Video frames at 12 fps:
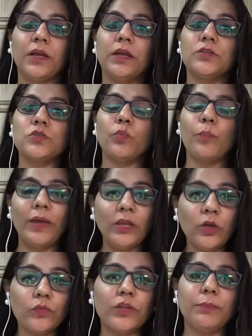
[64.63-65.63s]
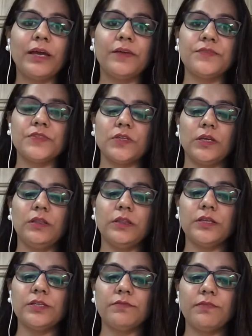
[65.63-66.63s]
So many of them I have seen,
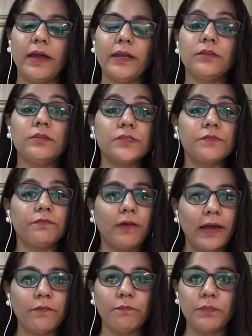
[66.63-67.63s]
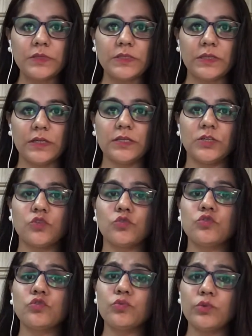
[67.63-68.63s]
they divide this 5% into
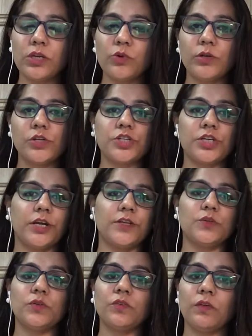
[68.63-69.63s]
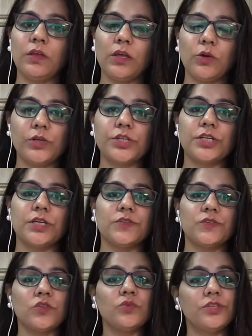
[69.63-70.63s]
2 equal shares or 3 equal shares
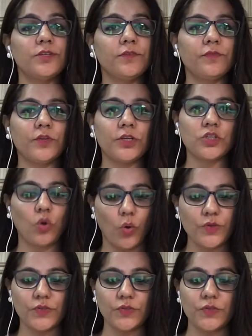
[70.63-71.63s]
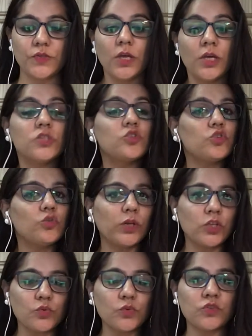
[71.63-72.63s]
into different causes. So you
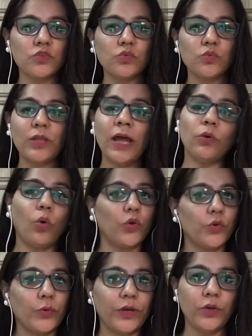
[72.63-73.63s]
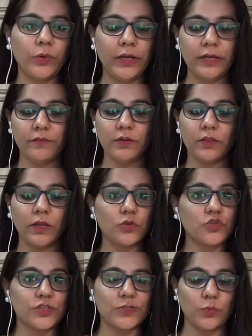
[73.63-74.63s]
can choose to do that, or you can donate everything to
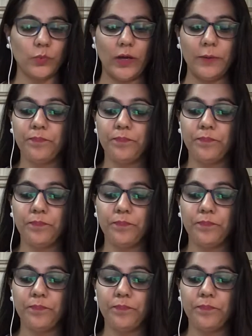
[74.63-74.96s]
just one.